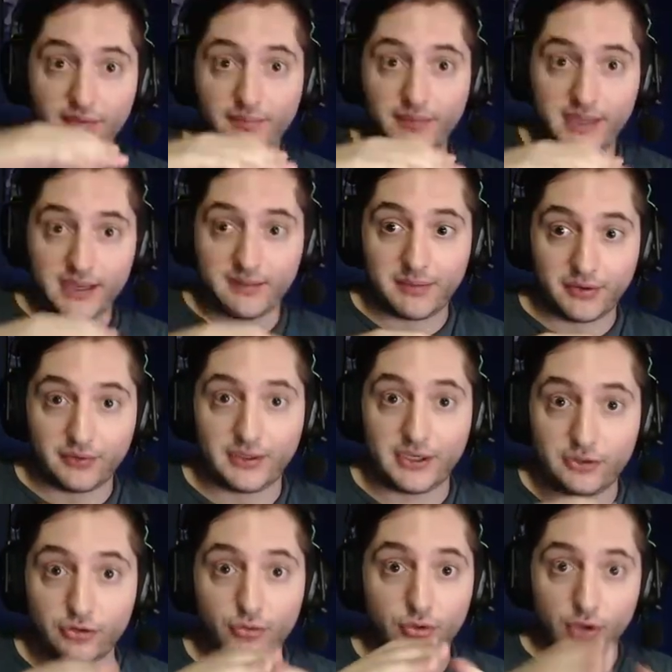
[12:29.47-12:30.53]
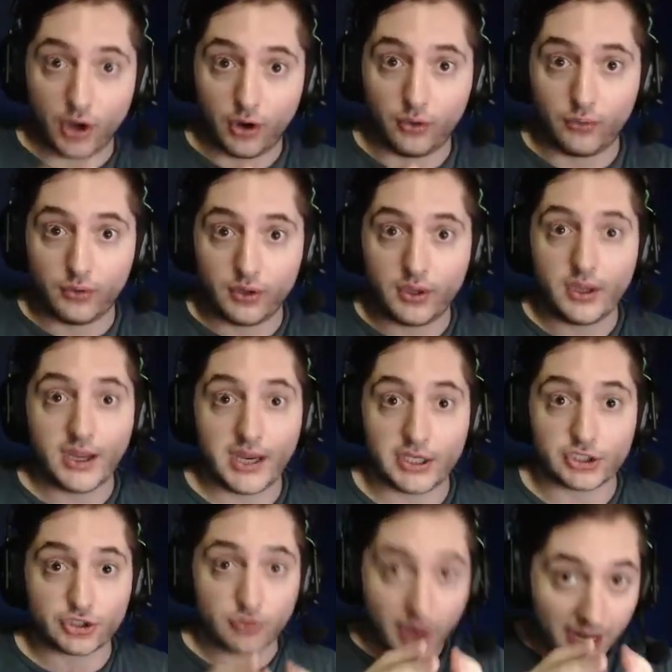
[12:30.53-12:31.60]
the ability to go and
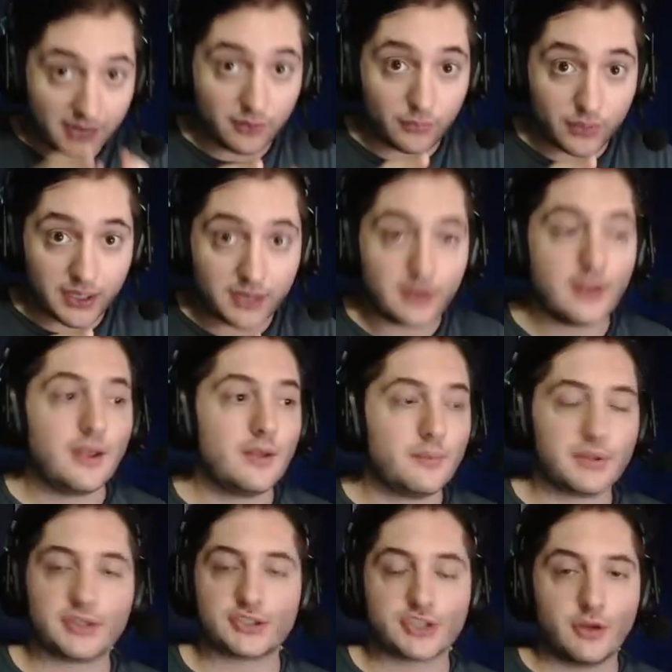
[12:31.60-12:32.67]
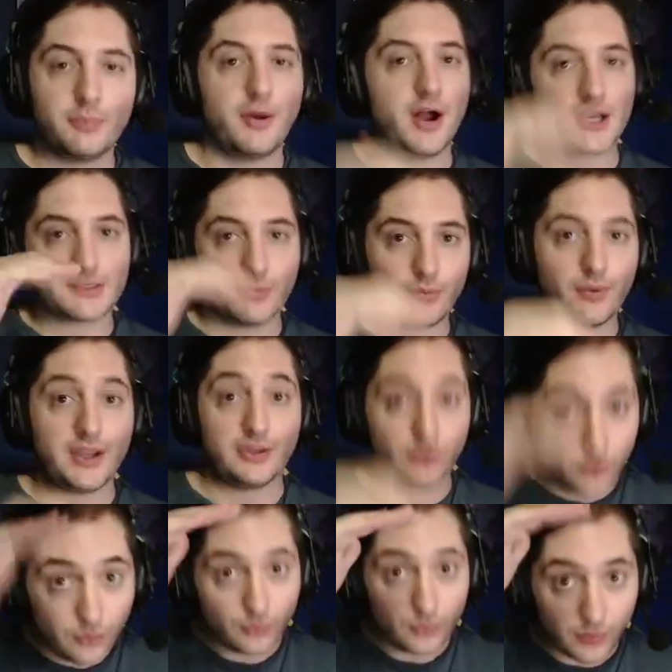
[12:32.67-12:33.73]
try to win, but there's no possible way
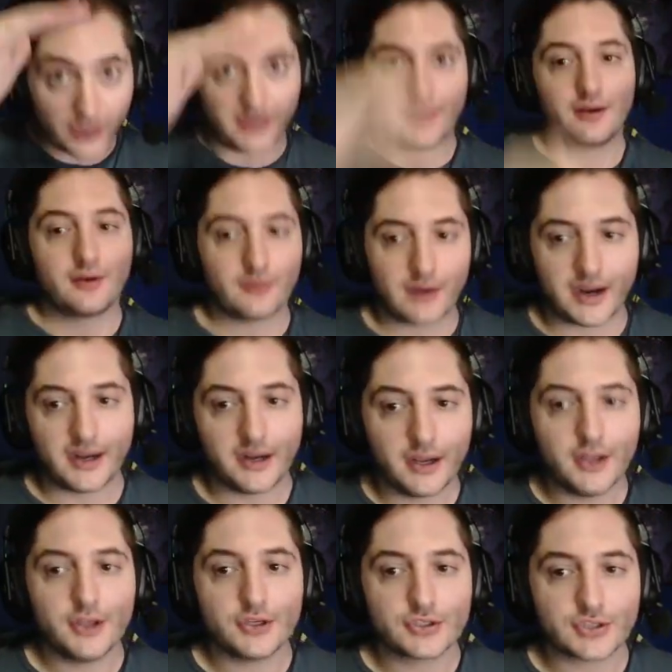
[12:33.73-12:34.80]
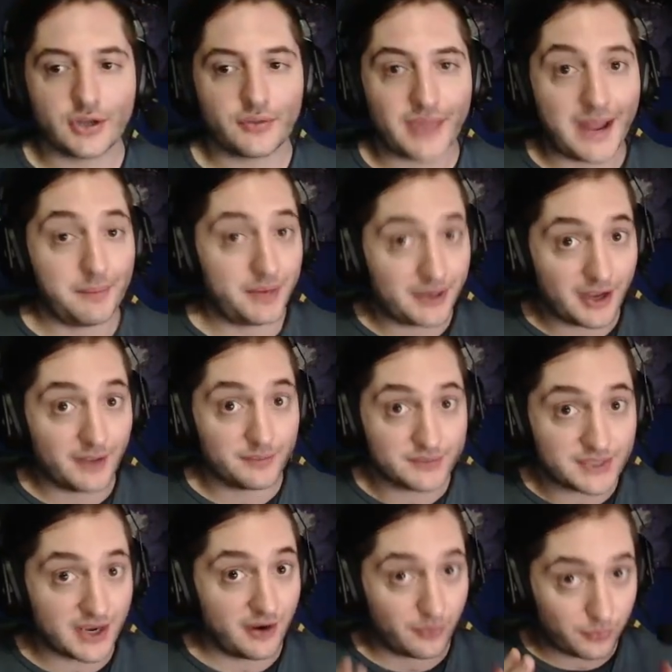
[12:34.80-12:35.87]
to win, right? So that becomes
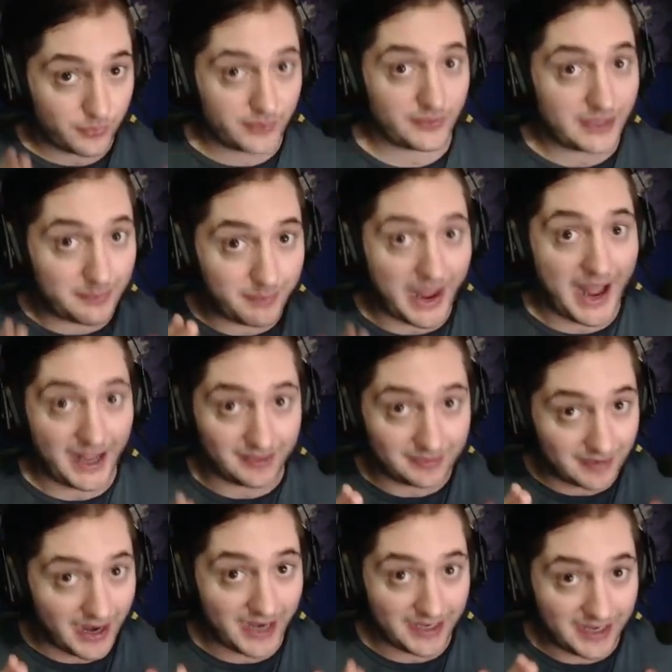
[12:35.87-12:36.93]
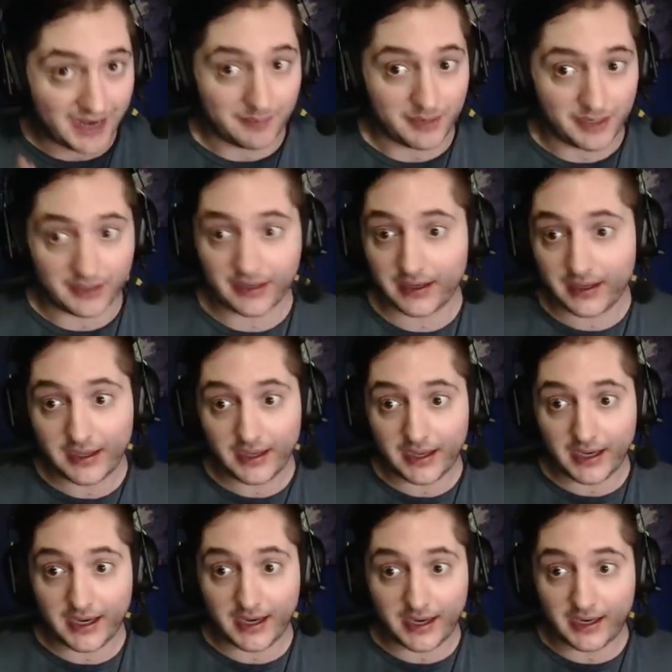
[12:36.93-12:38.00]
a really bad dynamic
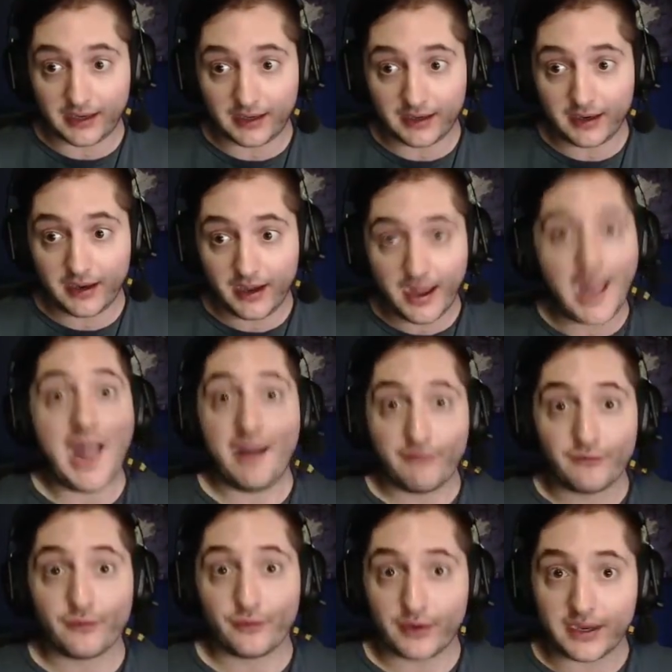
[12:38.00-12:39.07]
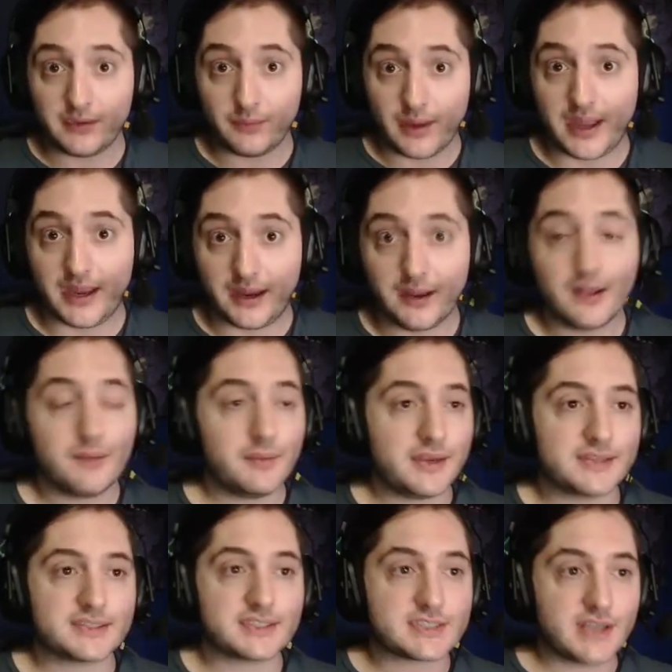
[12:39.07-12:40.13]
in every way
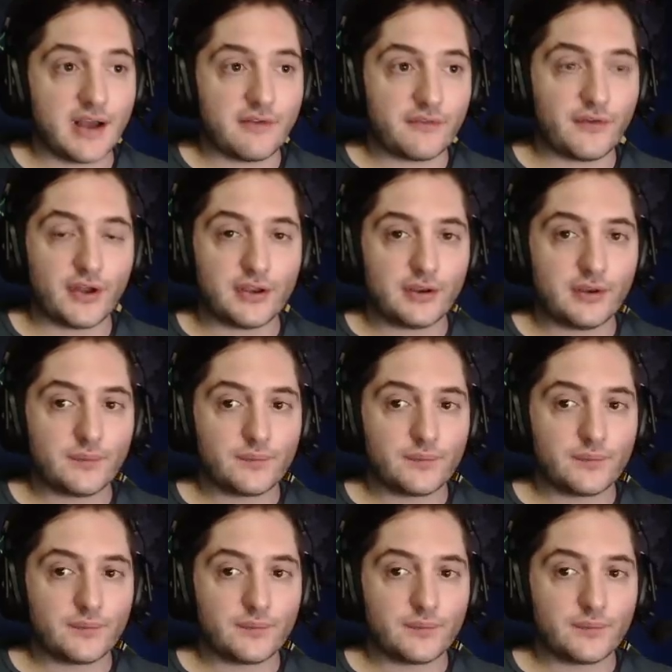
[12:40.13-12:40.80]
because it's not fun